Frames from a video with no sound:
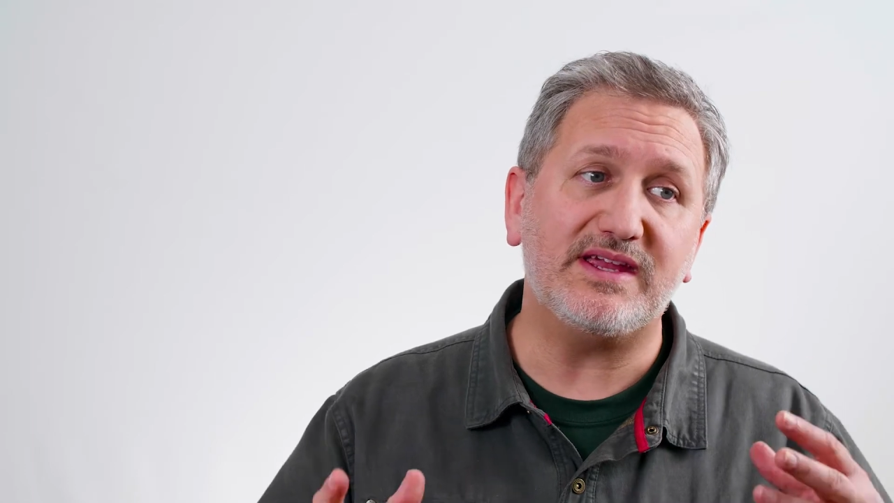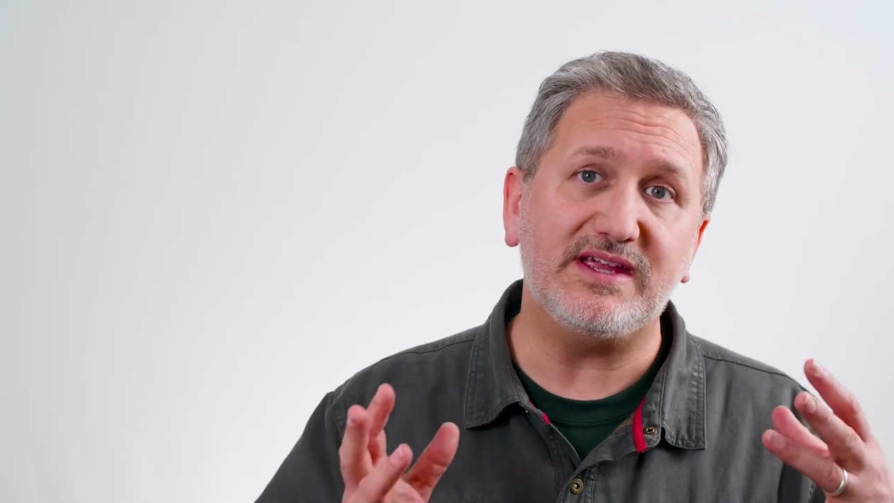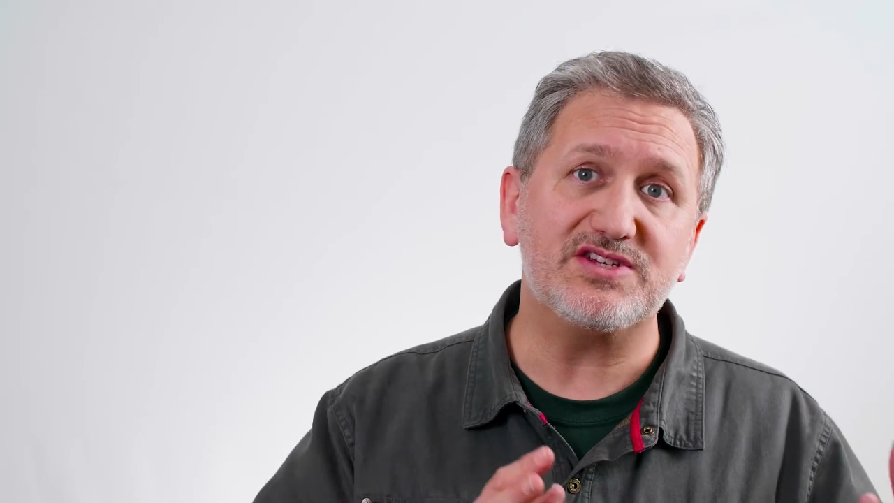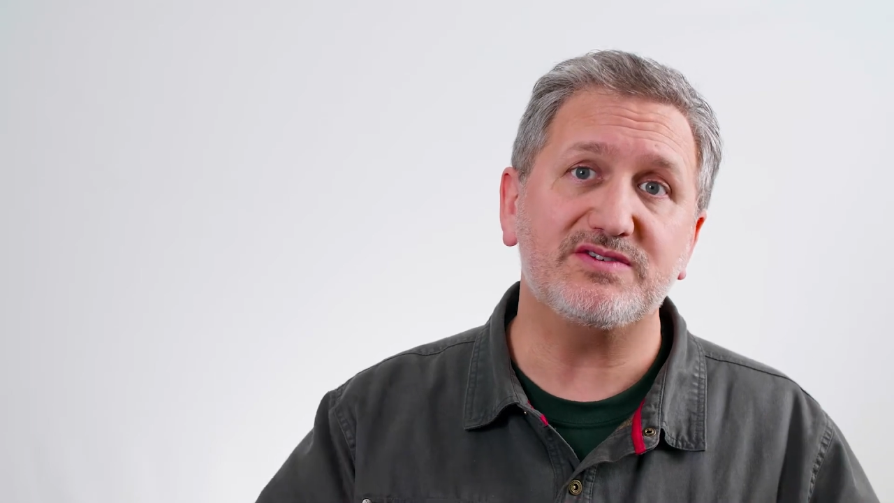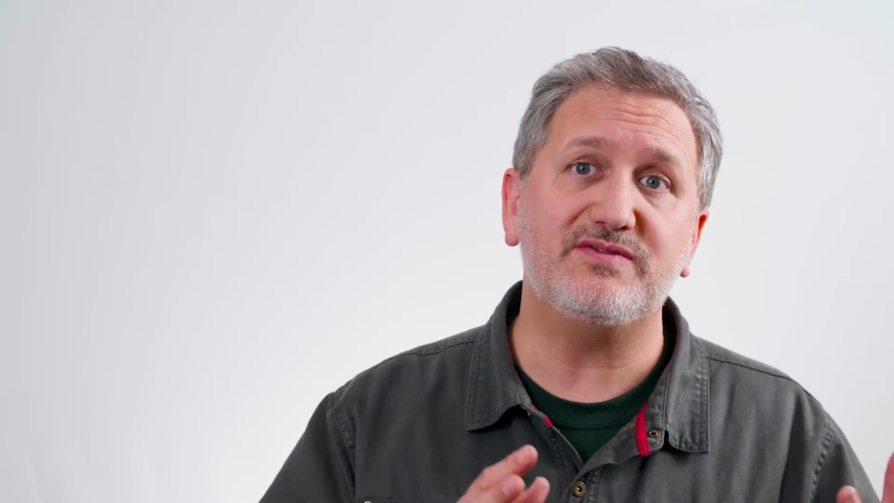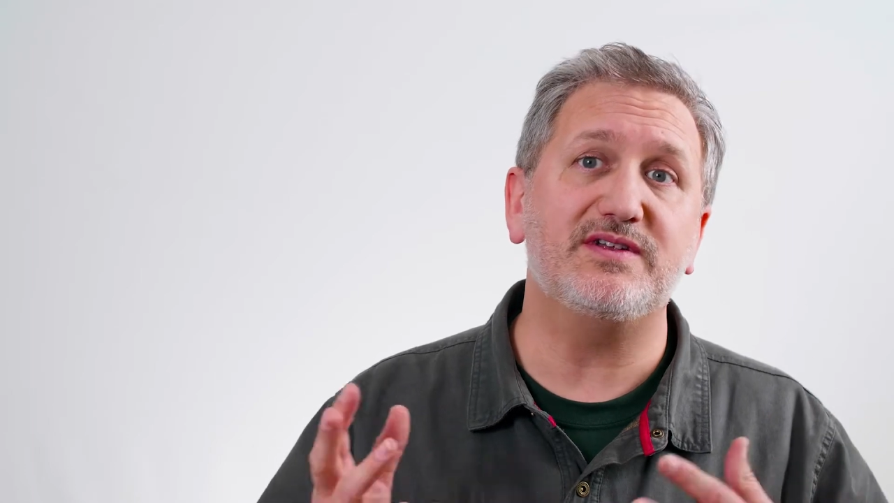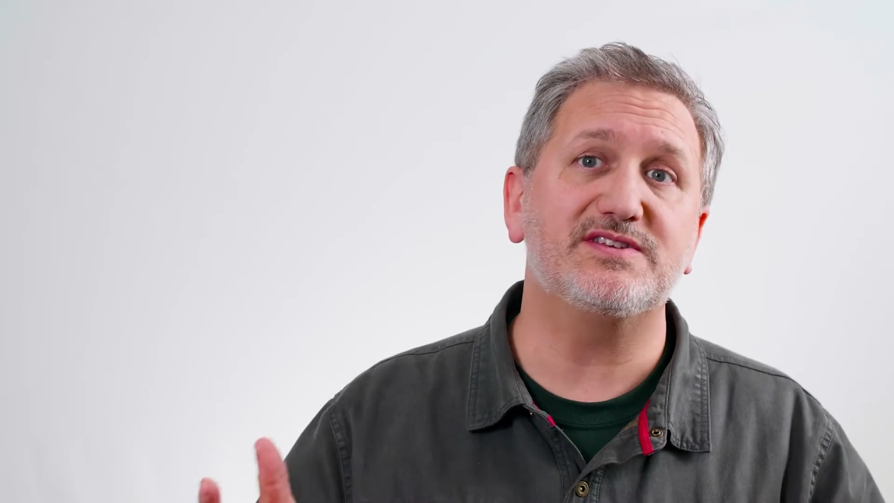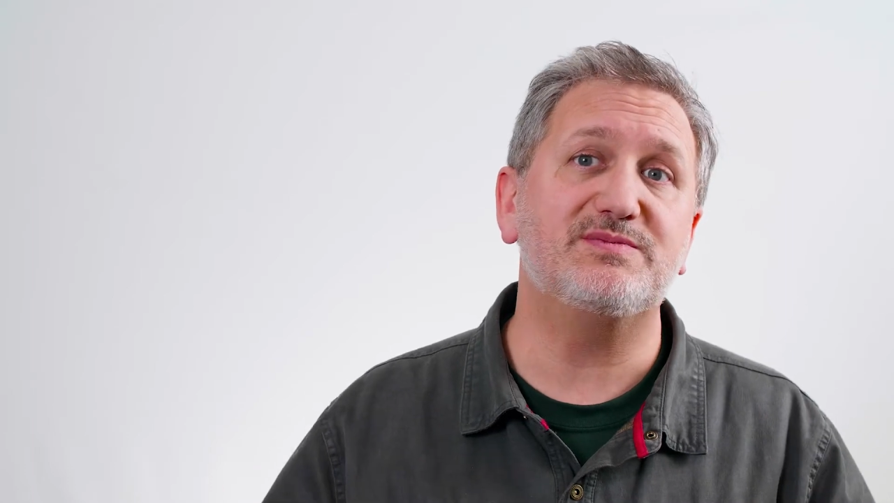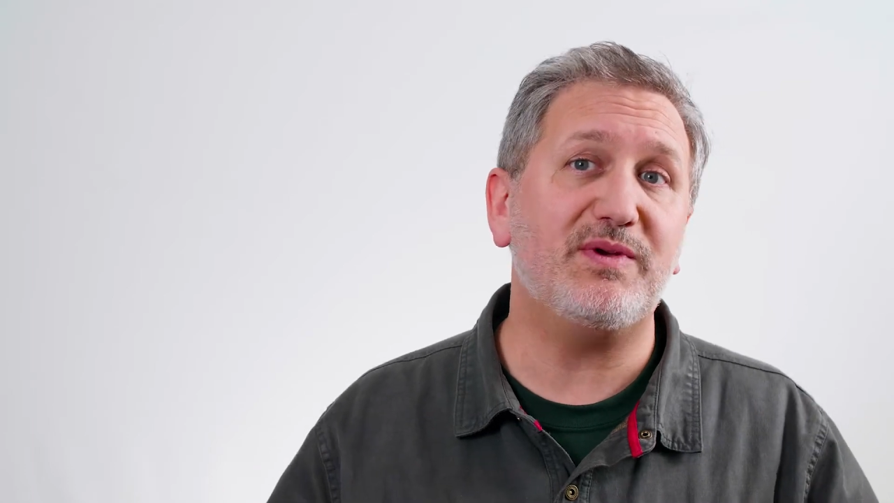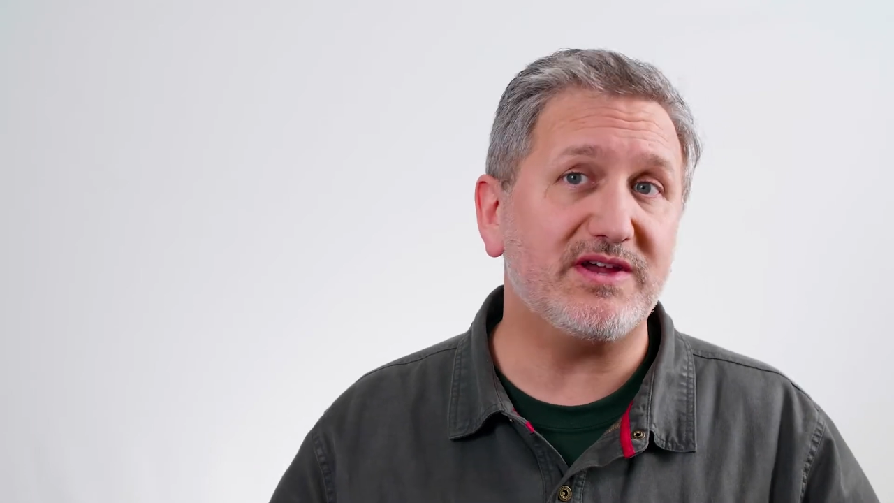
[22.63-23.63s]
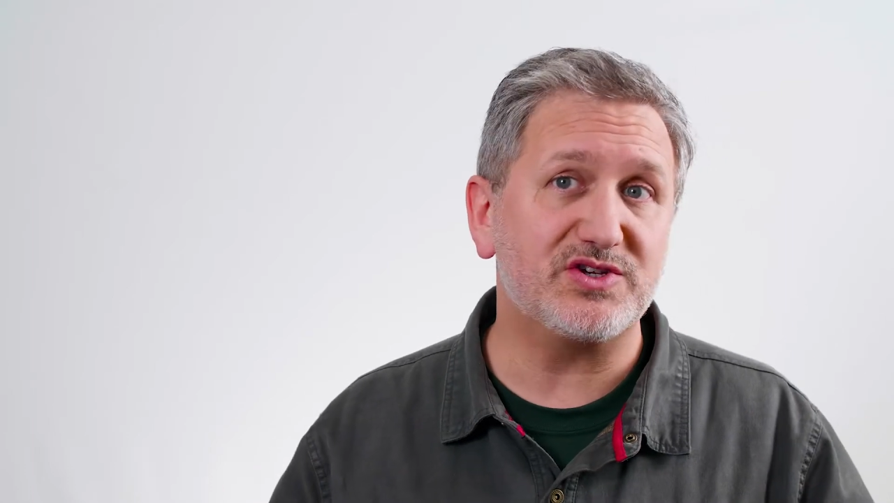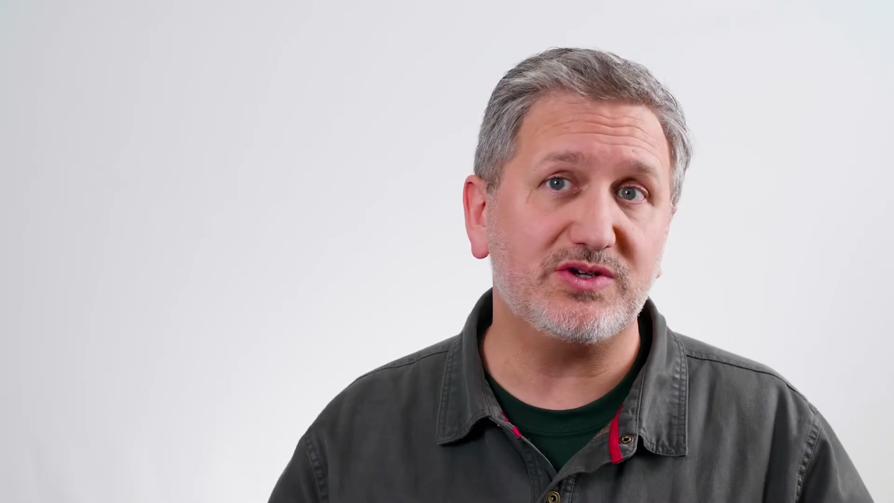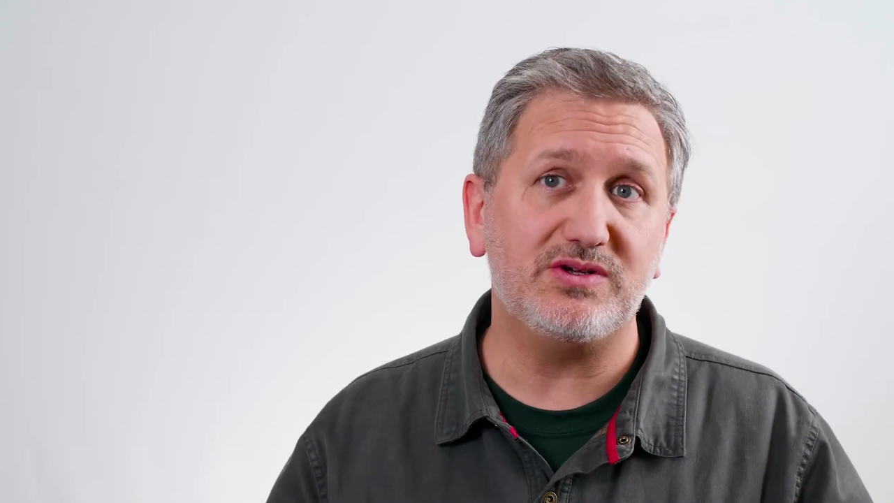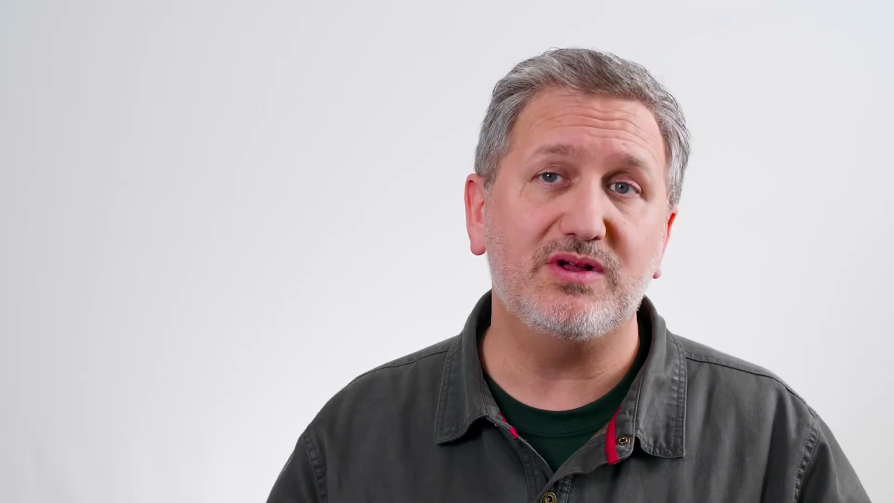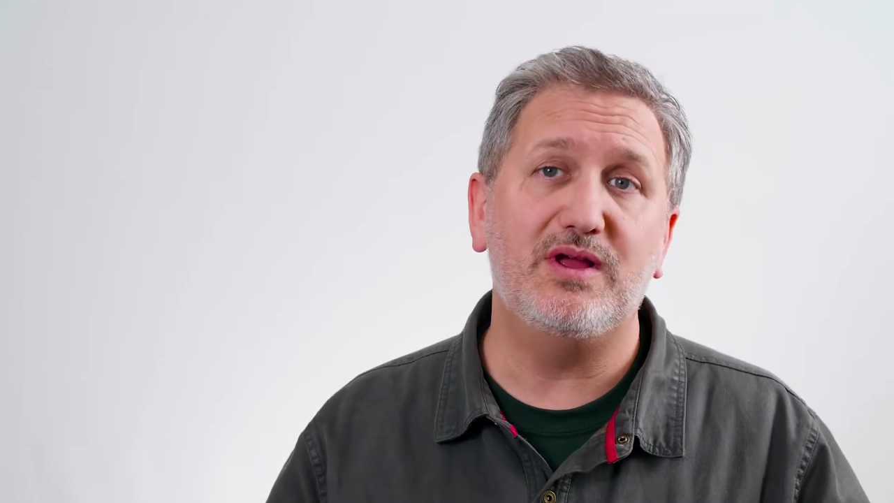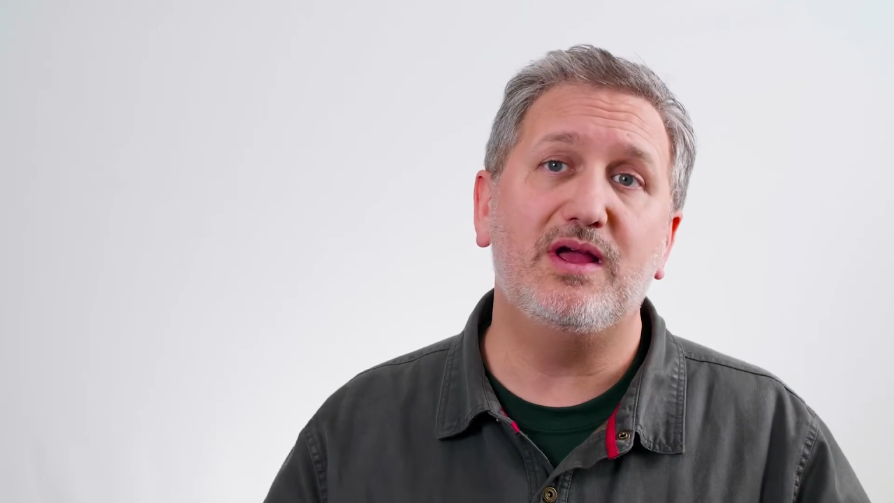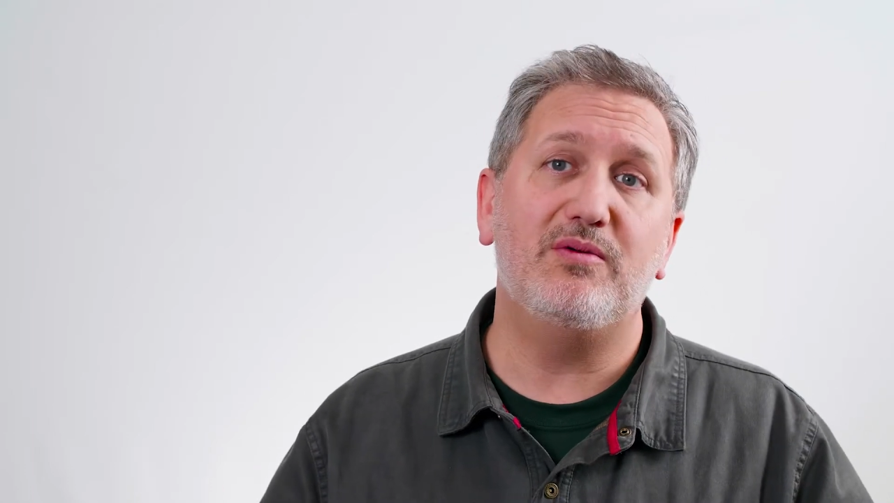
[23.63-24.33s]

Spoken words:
each event special